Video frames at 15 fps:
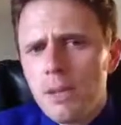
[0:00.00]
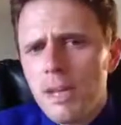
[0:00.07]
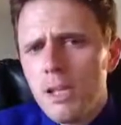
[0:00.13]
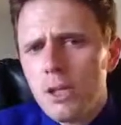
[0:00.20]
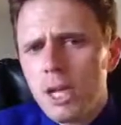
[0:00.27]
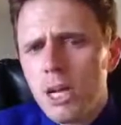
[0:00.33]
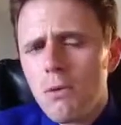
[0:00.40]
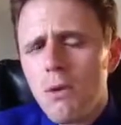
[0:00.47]
But
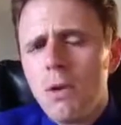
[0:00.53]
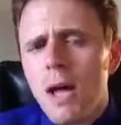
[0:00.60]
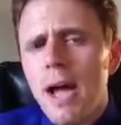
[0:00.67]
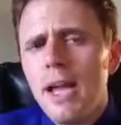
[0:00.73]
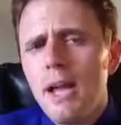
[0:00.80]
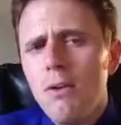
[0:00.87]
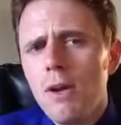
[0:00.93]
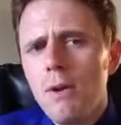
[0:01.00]
in general,
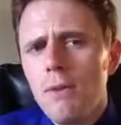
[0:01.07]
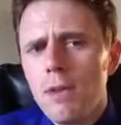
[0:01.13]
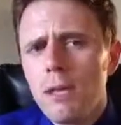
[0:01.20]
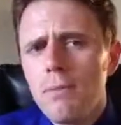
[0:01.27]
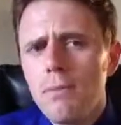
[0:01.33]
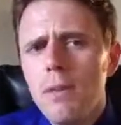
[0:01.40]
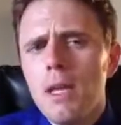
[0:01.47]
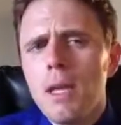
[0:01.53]
I agree with
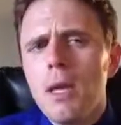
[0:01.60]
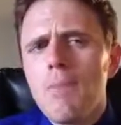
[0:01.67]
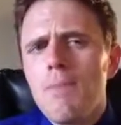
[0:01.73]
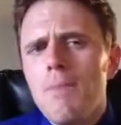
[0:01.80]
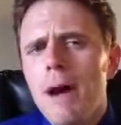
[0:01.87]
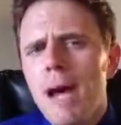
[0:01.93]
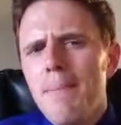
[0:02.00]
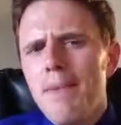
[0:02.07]
him.
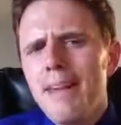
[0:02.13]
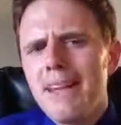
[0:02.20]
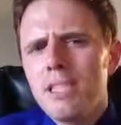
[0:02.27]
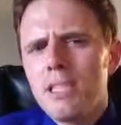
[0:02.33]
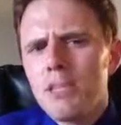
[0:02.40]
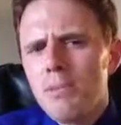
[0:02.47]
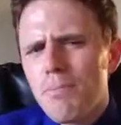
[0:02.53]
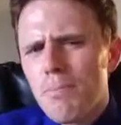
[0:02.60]
My
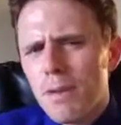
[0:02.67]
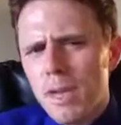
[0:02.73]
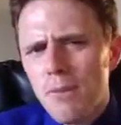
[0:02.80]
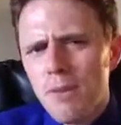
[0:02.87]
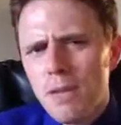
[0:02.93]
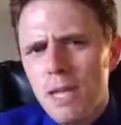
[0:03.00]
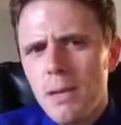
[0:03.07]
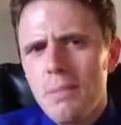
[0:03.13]
biggest
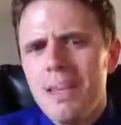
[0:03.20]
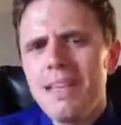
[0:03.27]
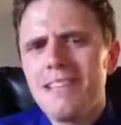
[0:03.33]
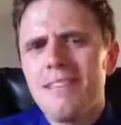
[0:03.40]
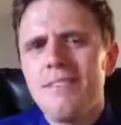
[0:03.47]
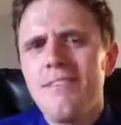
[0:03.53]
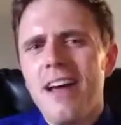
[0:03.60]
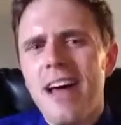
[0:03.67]
beef with him is
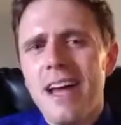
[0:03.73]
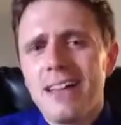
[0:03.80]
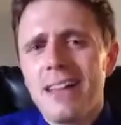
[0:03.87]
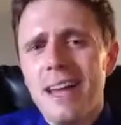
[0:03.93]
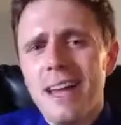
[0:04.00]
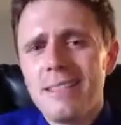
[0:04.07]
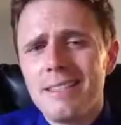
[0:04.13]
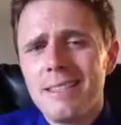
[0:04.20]
the fact
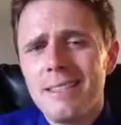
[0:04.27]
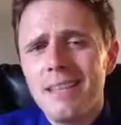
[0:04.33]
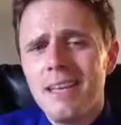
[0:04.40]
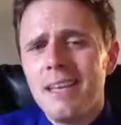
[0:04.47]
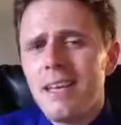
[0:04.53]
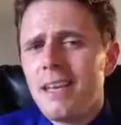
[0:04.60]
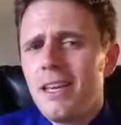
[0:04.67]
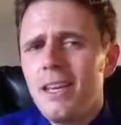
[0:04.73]
that
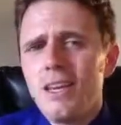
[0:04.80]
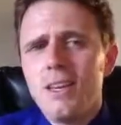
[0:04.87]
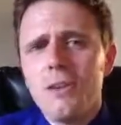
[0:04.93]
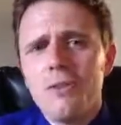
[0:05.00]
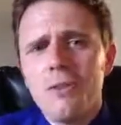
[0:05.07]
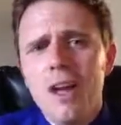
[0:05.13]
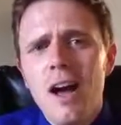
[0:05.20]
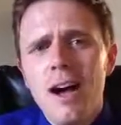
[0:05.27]

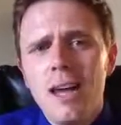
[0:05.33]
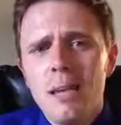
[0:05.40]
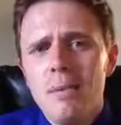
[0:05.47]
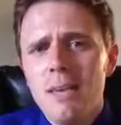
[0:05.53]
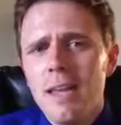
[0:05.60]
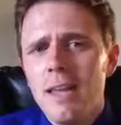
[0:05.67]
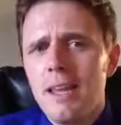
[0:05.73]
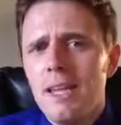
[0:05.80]
you're not going
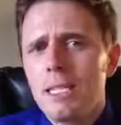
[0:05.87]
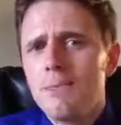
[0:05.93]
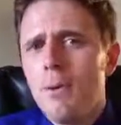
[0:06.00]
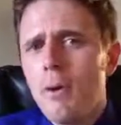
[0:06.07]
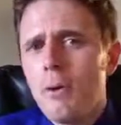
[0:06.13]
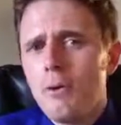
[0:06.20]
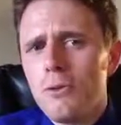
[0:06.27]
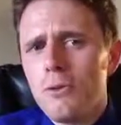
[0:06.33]
to be getting
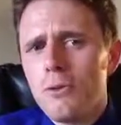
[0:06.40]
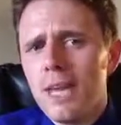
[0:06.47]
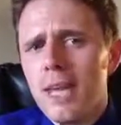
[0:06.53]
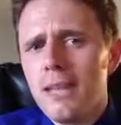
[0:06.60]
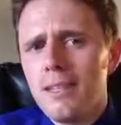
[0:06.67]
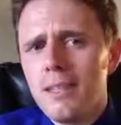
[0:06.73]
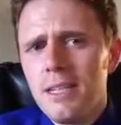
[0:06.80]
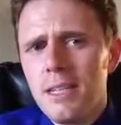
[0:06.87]
exposed to
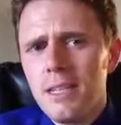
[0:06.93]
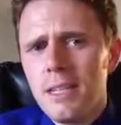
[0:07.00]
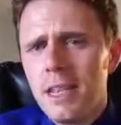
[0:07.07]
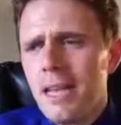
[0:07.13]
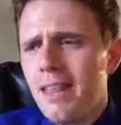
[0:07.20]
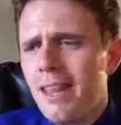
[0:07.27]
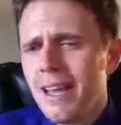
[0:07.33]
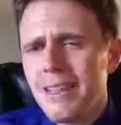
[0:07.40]
casein
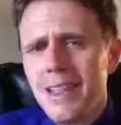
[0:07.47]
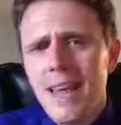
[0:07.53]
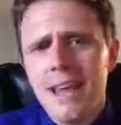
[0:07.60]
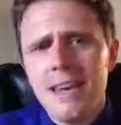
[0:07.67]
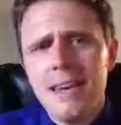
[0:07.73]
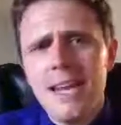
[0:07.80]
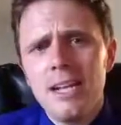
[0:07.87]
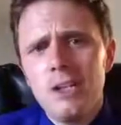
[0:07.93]
like
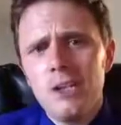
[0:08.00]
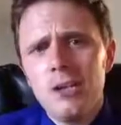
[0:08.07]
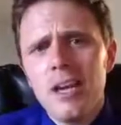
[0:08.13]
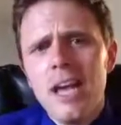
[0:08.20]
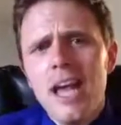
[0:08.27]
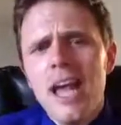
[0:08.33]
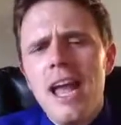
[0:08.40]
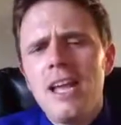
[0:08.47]
that in nature,
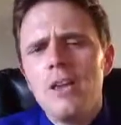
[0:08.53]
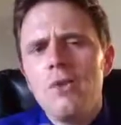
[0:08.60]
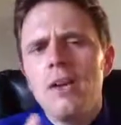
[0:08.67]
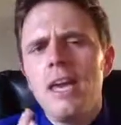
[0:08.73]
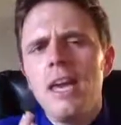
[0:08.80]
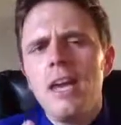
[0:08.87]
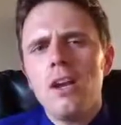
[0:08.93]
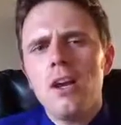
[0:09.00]
and you
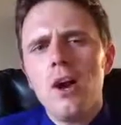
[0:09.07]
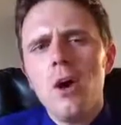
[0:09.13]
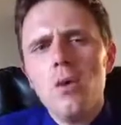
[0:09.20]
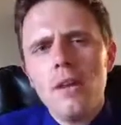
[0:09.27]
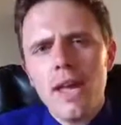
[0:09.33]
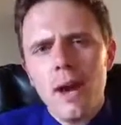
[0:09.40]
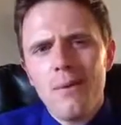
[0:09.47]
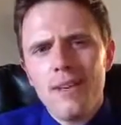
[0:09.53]
can't go
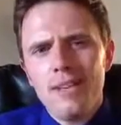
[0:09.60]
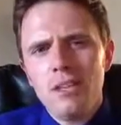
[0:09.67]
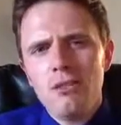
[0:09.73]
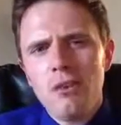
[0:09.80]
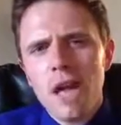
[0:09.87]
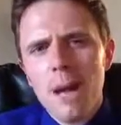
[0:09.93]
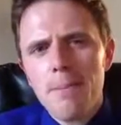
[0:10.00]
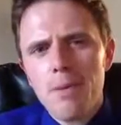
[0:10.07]
now and
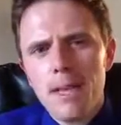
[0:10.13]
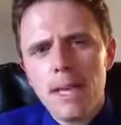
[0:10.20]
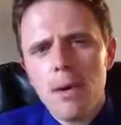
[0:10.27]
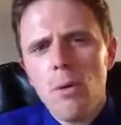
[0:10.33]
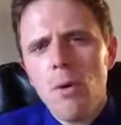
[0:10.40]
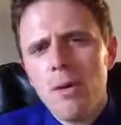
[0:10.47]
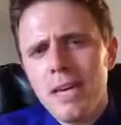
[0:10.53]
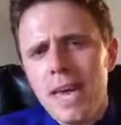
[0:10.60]

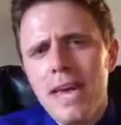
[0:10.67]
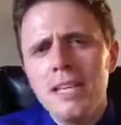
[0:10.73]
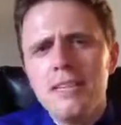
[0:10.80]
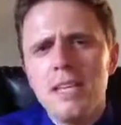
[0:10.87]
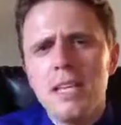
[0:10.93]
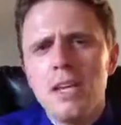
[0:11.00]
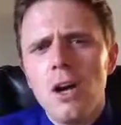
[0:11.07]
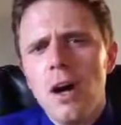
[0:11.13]
extrapolate, well,
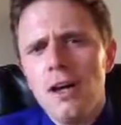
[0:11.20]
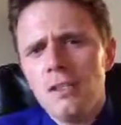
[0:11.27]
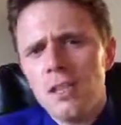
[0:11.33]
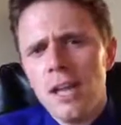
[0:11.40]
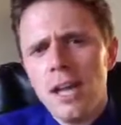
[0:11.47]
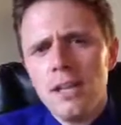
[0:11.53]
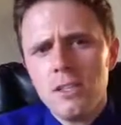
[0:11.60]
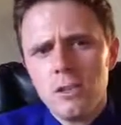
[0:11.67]
casein caused
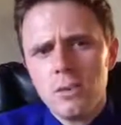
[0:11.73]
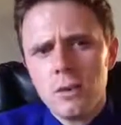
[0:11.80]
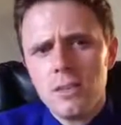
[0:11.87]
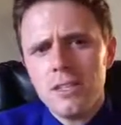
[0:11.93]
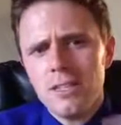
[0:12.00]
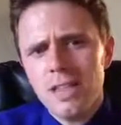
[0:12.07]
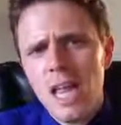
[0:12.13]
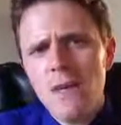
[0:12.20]
cancer at
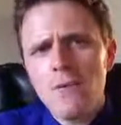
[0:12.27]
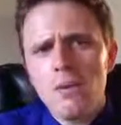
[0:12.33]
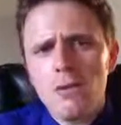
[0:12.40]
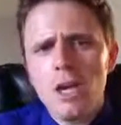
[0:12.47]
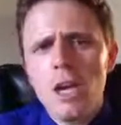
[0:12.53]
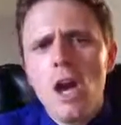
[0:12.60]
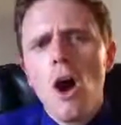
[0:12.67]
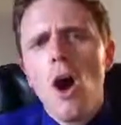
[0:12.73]
these
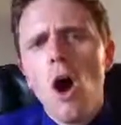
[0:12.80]
levels,